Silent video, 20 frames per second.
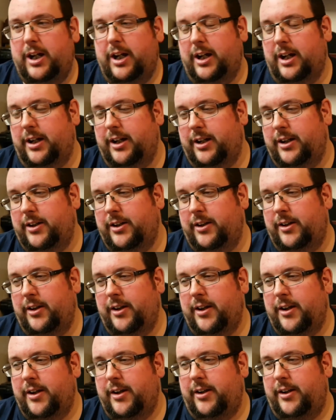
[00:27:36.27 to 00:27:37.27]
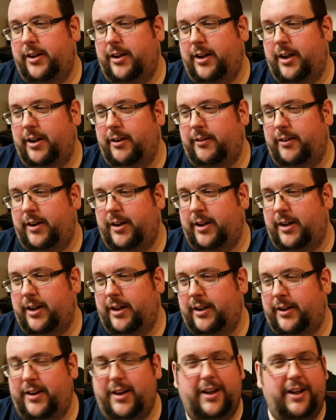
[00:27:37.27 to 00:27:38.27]

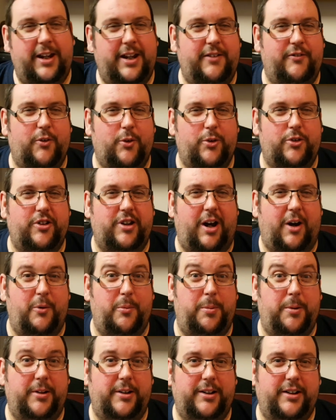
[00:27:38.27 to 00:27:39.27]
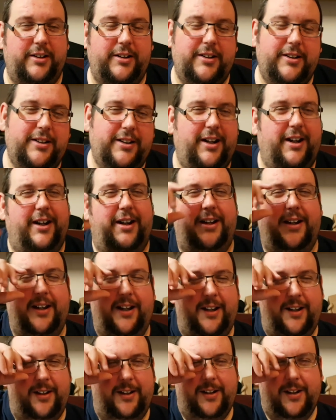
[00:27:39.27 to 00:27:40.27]
The evil scalper.
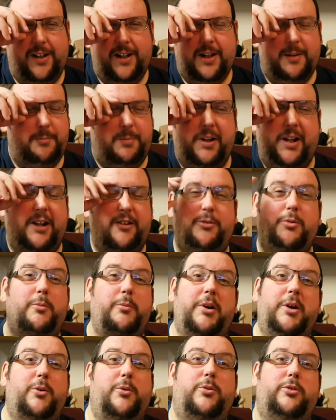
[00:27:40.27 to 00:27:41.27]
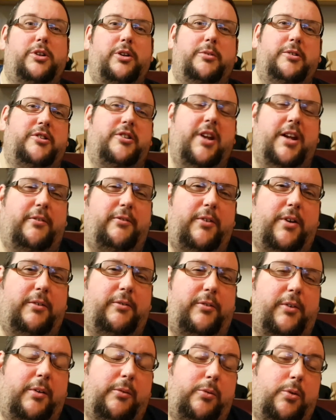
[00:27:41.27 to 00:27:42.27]
But that's what we all do, isn't it?
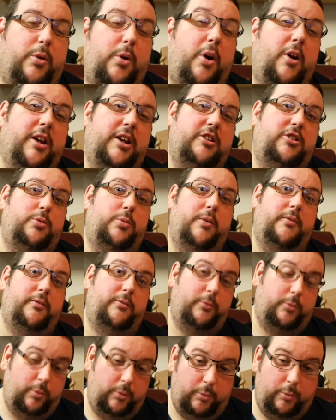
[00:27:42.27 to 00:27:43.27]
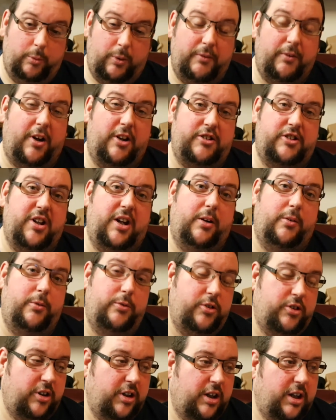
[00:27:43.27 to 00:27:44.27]
If we're honest with
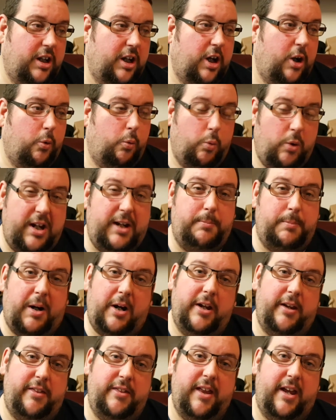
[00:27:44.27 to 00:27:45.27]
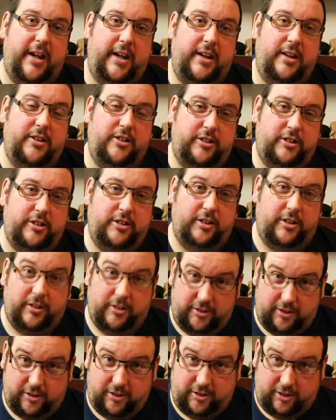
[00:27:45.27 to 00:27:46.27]
ourselves, we buy things
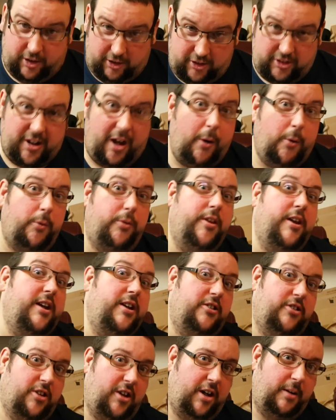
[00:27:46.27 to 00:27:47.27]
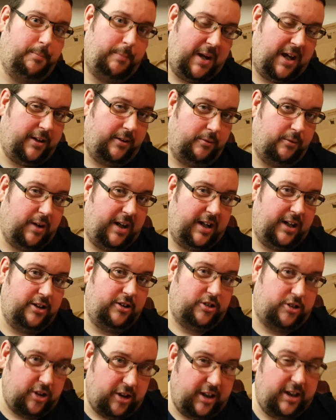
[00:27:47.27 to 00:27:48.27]
to sell things at a better
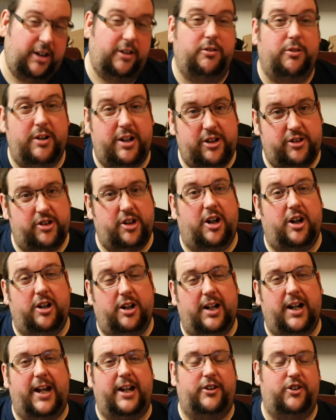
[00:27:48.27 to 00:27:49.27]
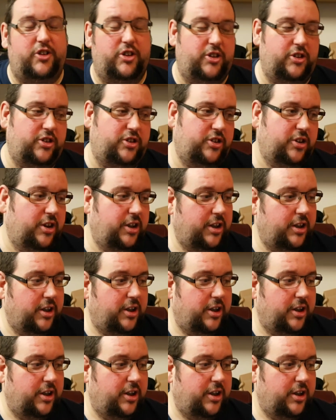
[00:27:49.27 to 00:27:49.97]
rate to increase our collections,